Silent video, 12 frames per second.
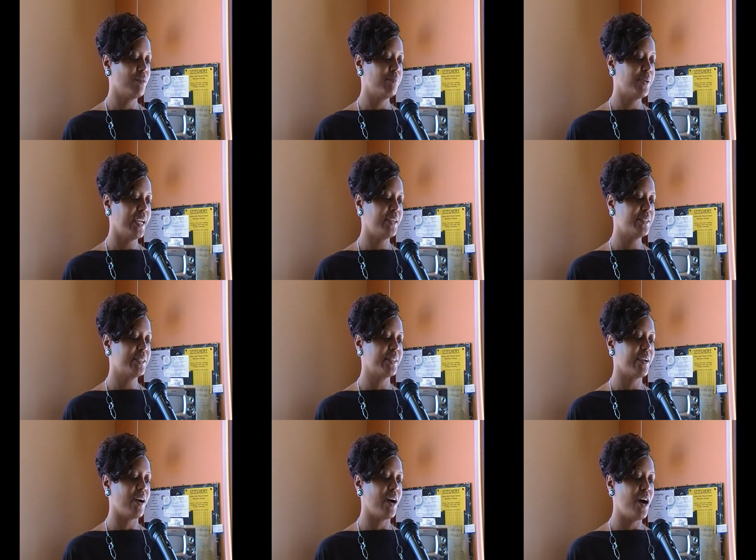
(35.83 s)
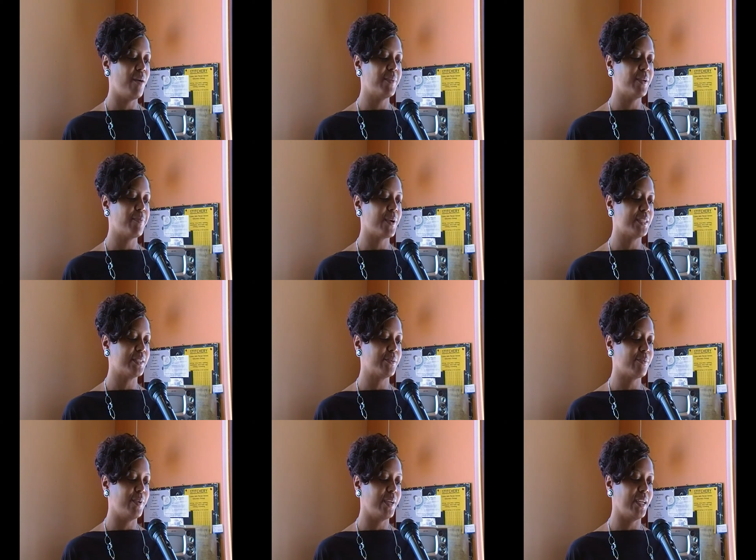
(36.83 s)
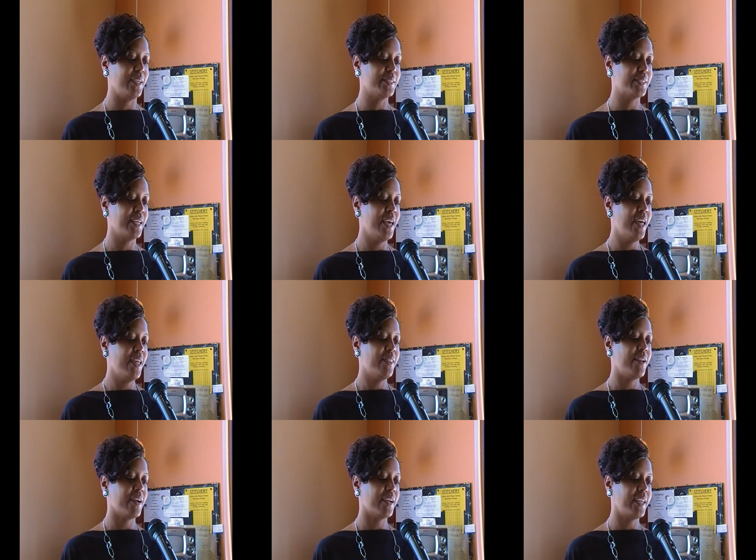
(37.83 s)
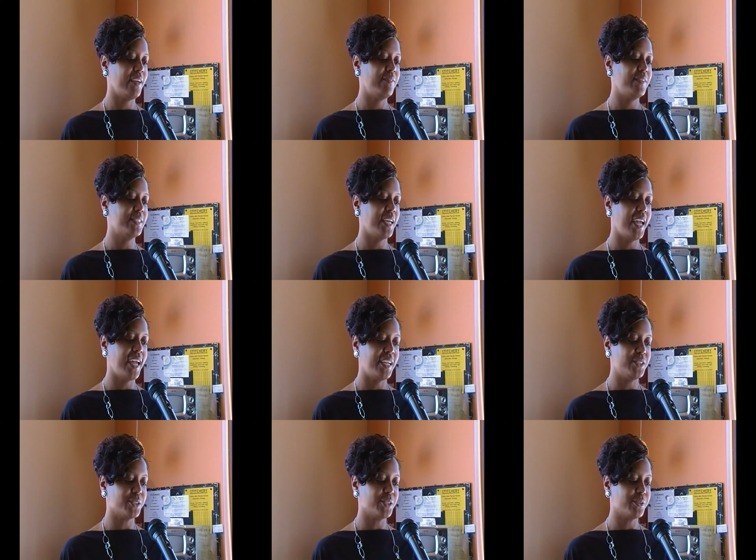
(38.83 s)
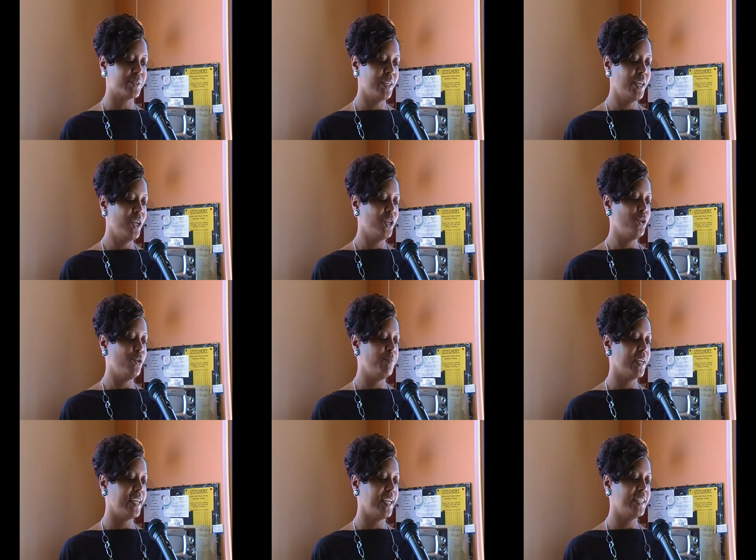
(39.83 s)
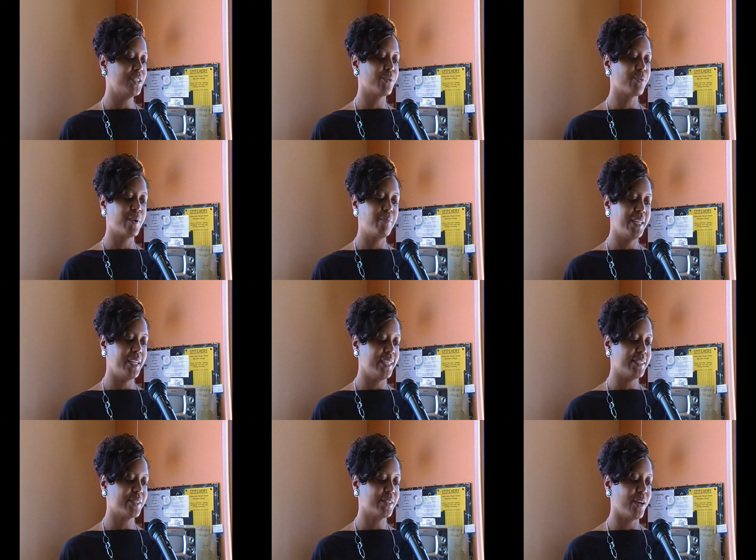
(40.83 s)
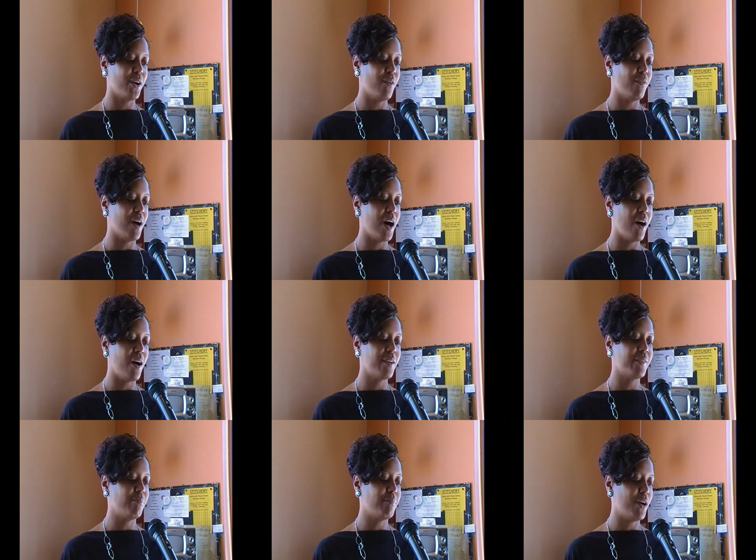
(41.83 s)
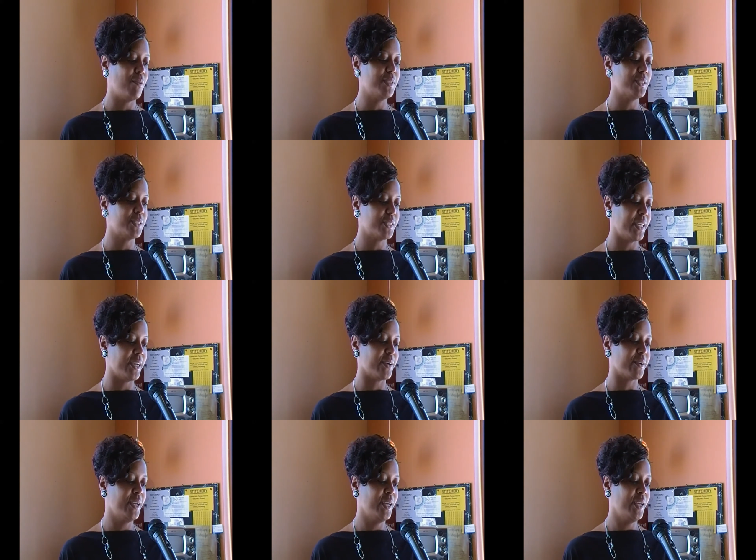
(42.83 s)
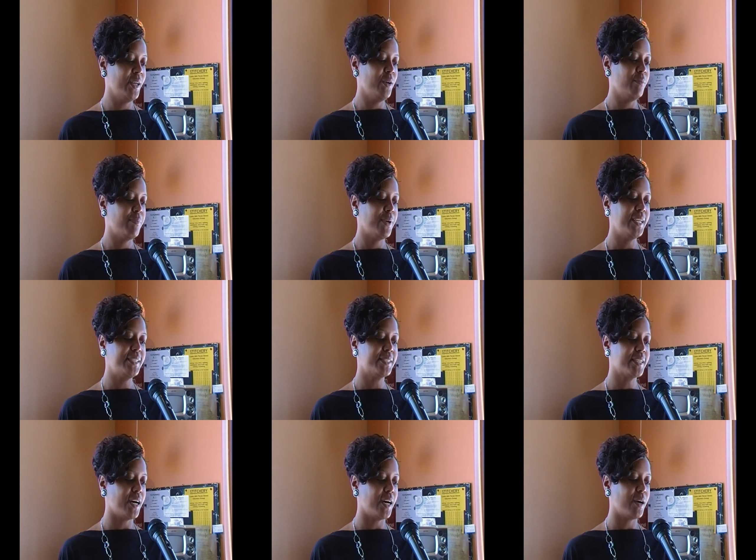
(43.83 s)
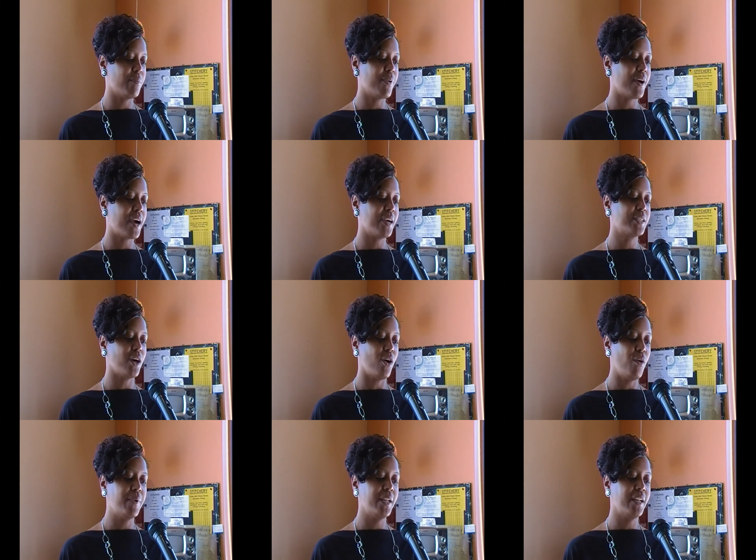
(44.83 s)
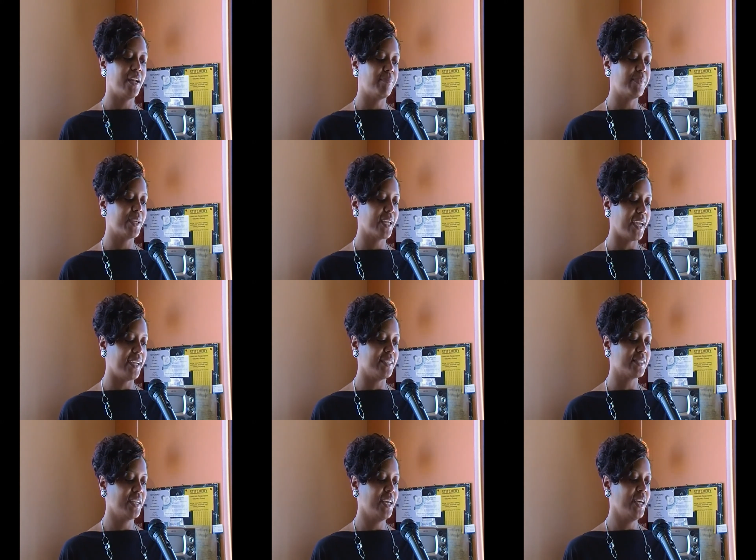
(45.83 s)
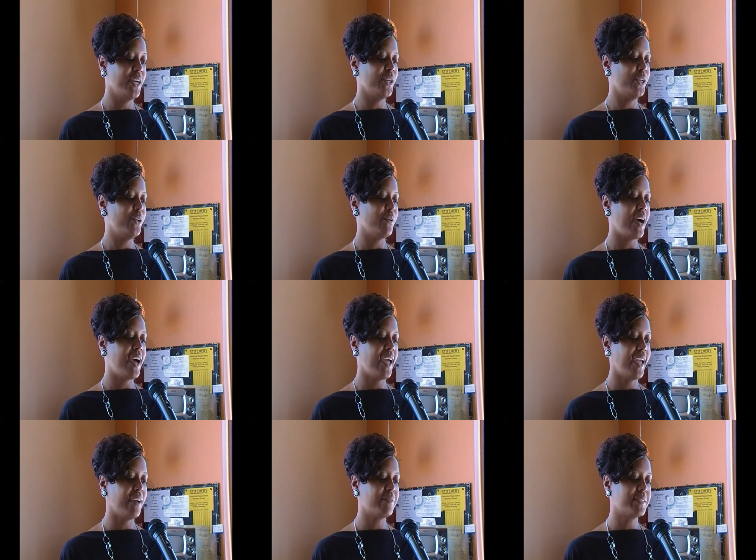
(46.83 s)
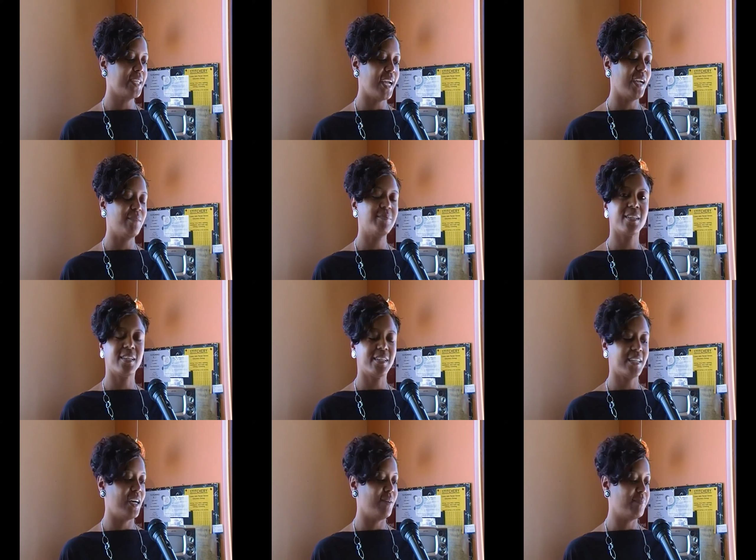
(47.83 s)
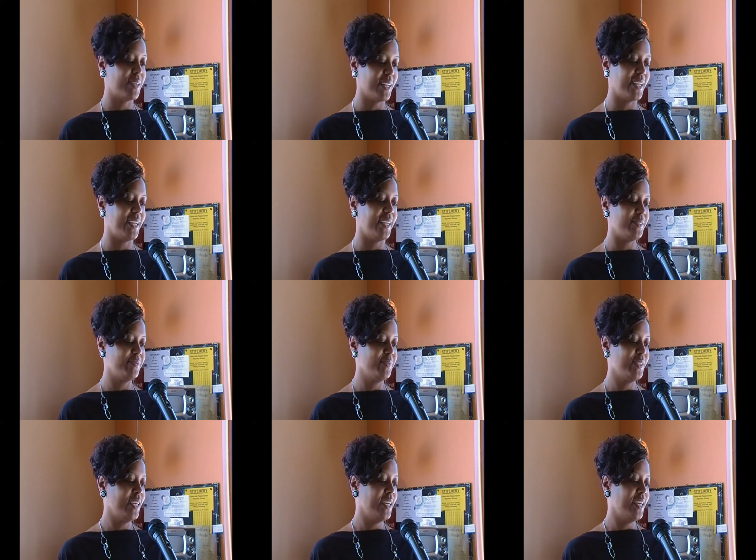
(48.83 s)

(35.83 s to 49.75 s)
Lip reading: compared to their omnipresent wings that are given to angels, you begin to reminisce over all of the moments shared. Please, God, prior to opening up the gates, do I have time to come clean?